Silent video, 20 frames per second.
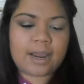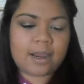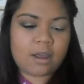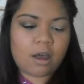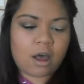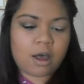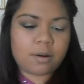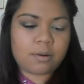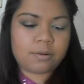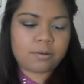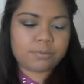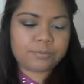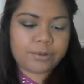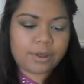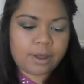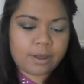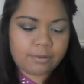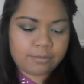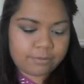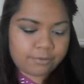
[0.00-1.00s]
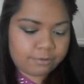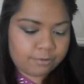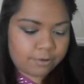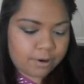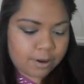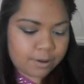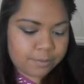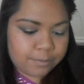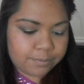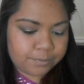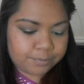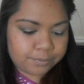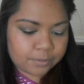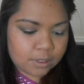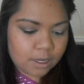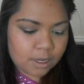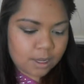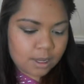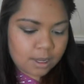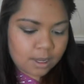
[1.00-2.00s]
I got from
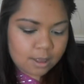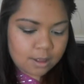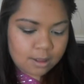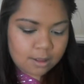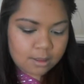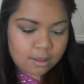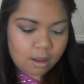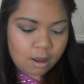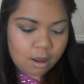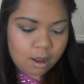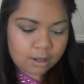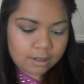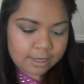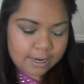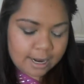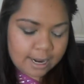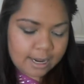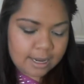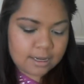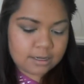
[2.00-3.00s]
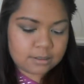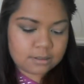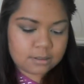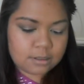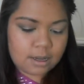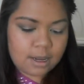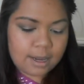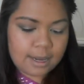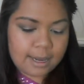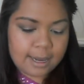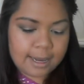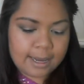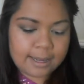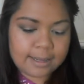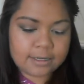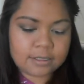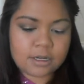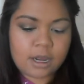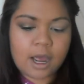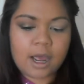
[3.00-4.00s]
the holidays,
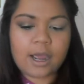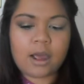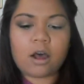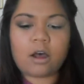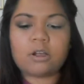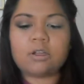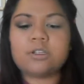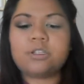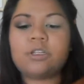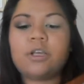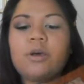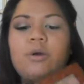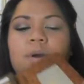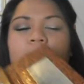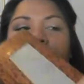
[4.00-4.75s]
and I also